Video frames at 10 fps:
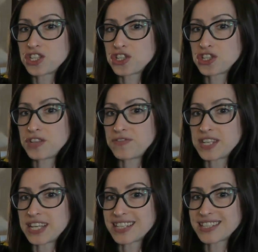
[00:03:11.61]

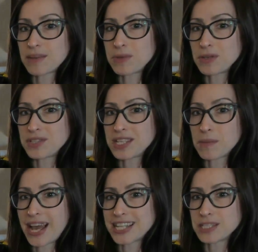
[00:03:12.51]
shifting because I'm using
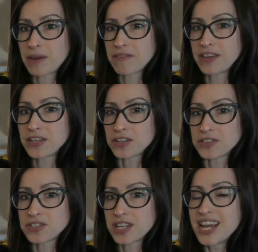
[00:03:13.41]
the pads of my
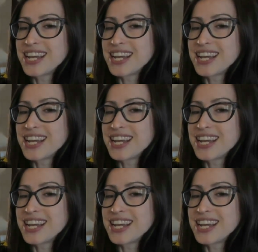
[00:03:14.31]
fingers.